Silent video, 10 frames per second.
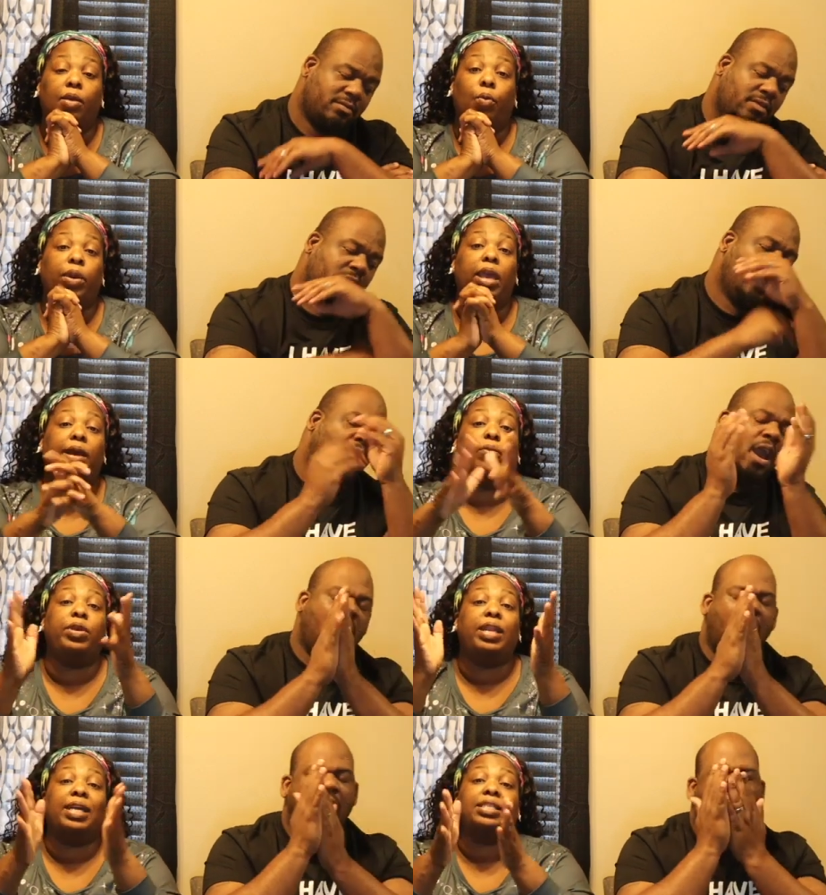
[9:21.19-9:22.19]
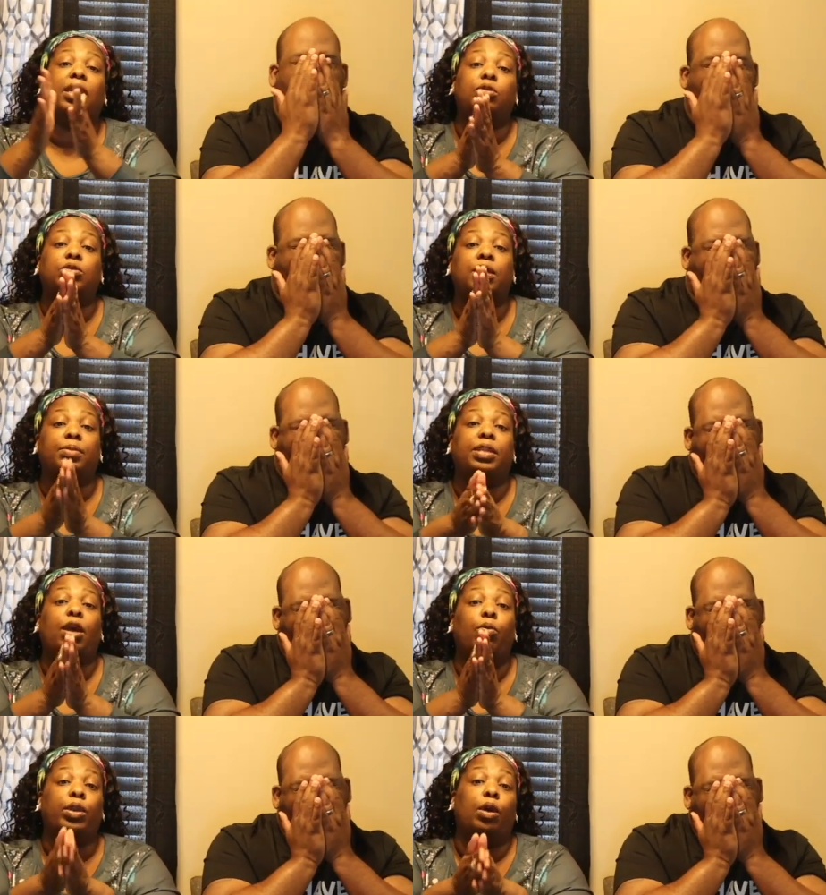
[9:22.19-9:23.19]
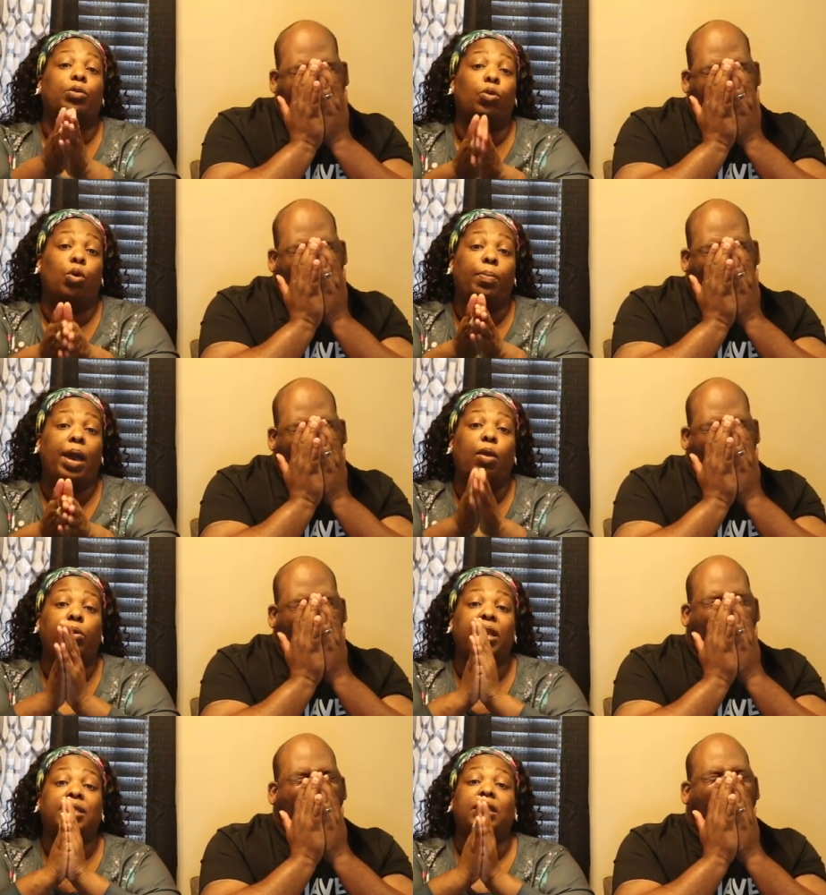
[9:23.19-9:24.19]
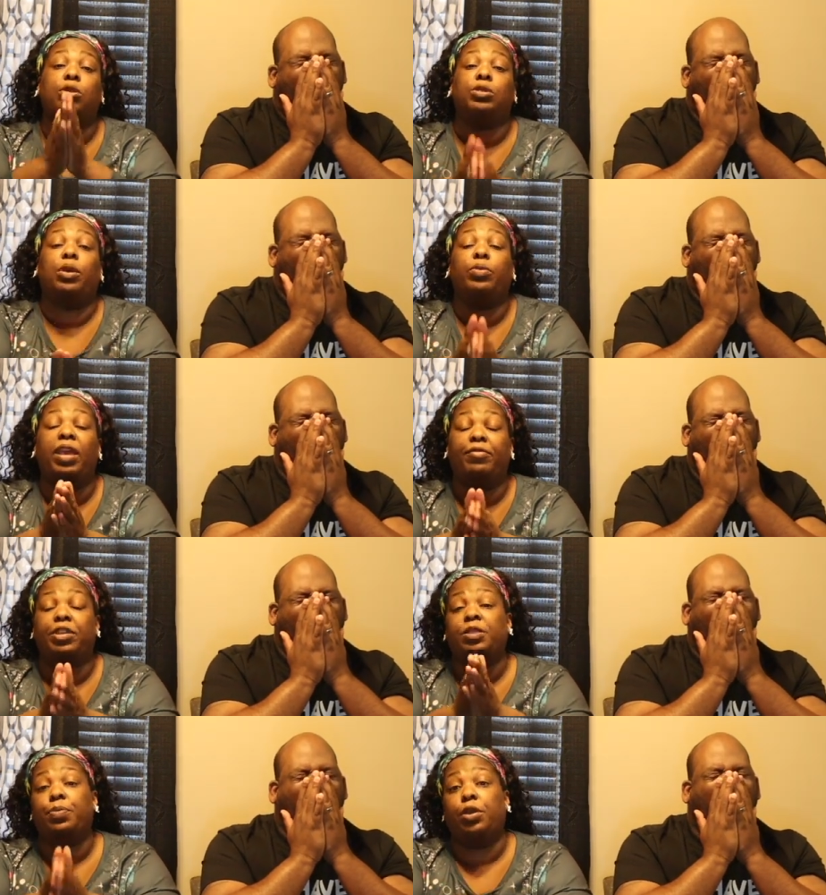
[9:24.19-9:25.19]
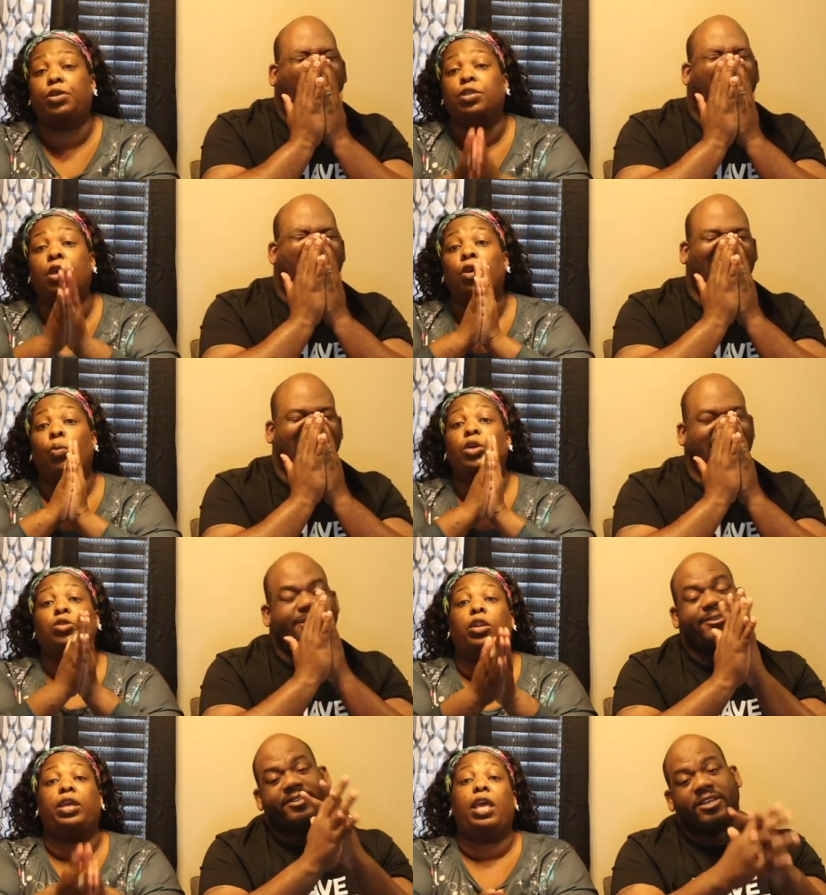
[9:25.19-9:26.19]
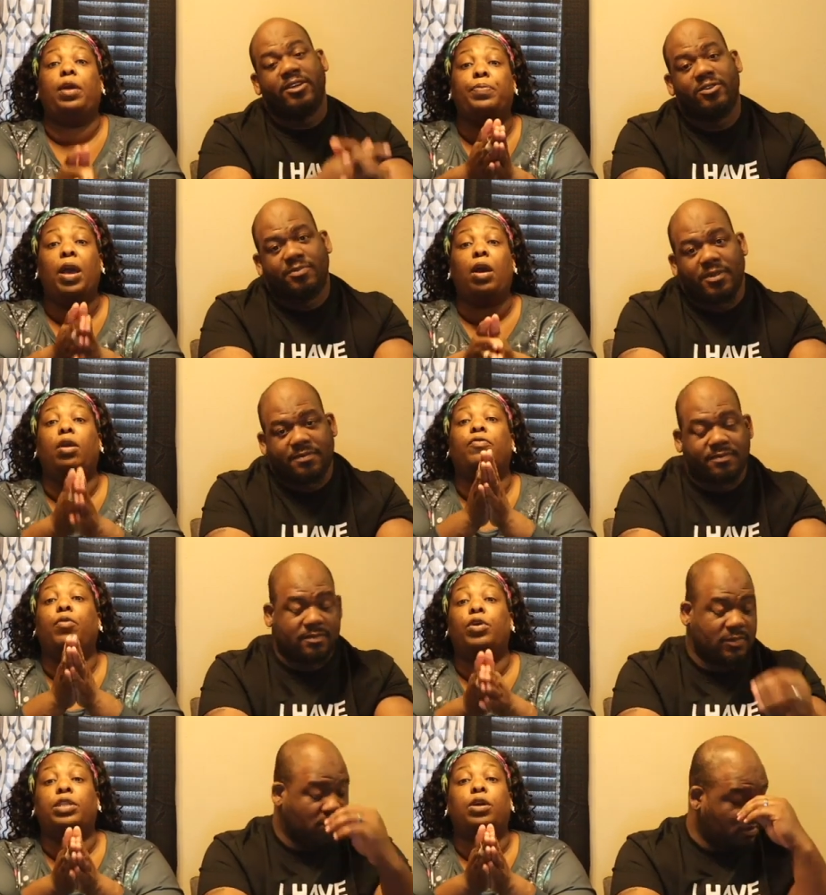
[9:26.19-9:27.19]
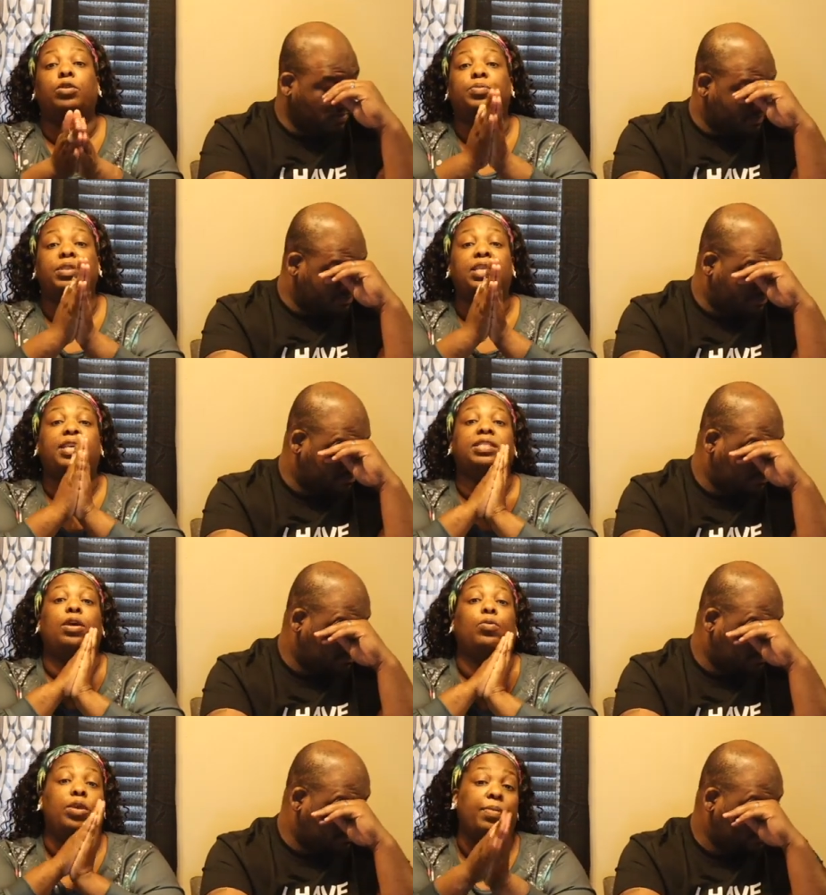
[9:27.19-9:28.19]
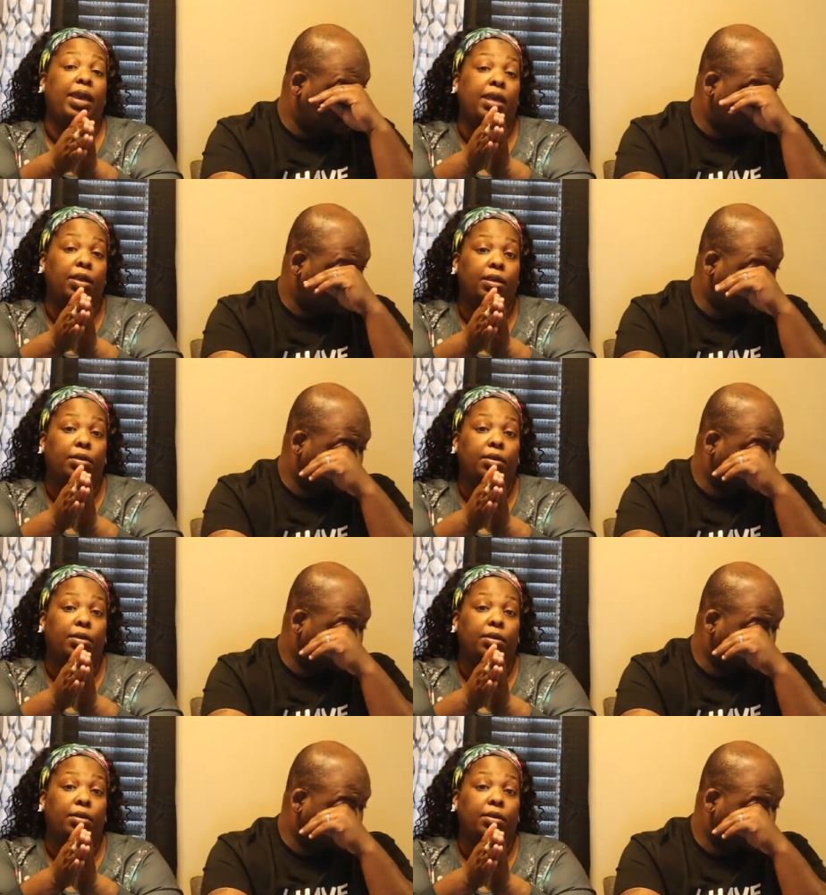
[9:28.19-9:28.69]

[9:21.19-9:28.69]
Speaker 1: we uh, we're not telling you something that we don't know about. We're not telling you something we haven't experienced. We're trying to help y'all avoid those mistakes that we made.